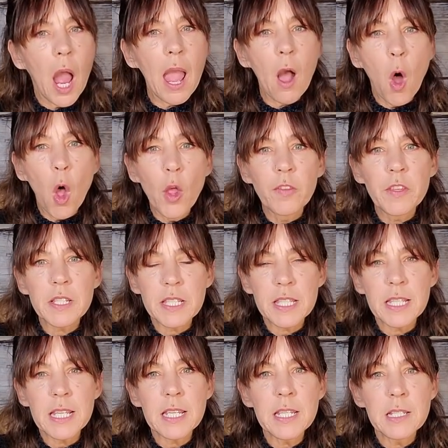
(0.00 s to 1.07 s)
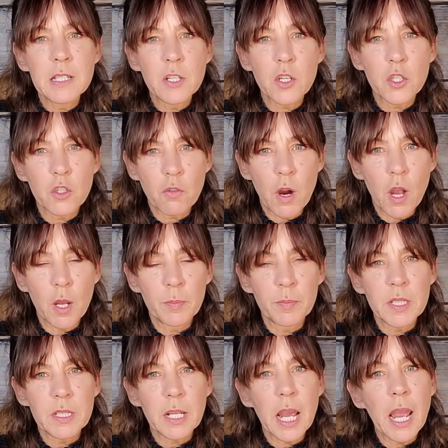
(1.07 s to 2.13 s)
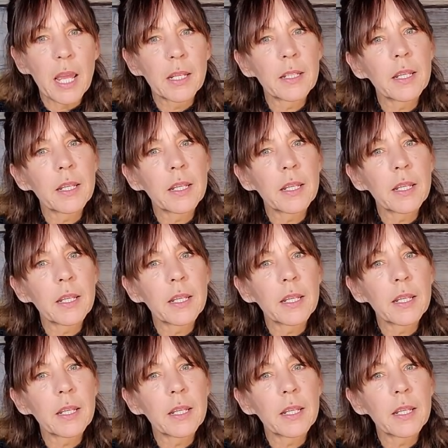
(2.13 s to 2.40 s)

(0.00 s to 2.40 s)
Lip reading: all the seeds are dropped, and